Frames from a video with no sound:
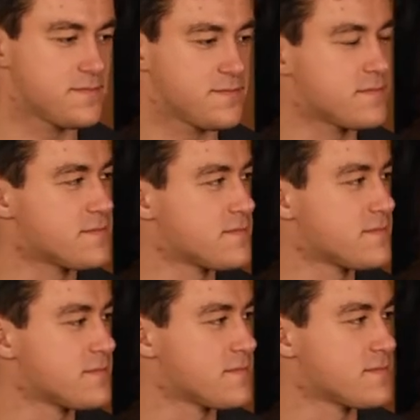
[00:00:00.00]

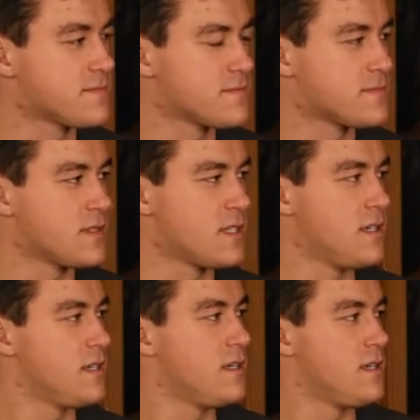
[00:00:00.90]

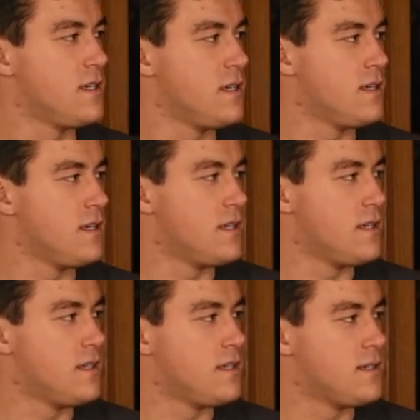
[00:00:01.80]

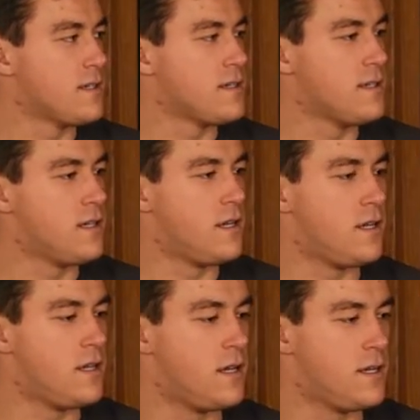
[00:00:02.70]

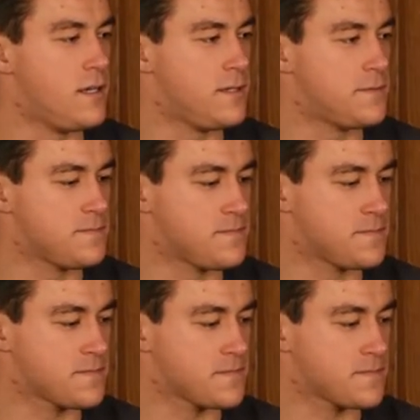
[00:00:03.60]

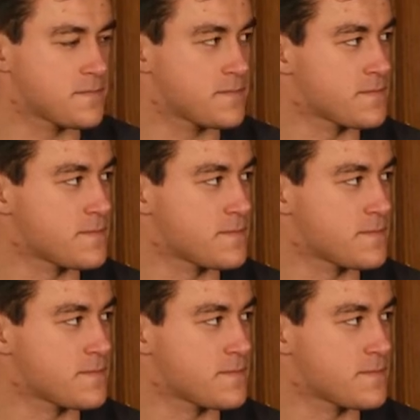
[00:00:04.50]
This person isn't speaking.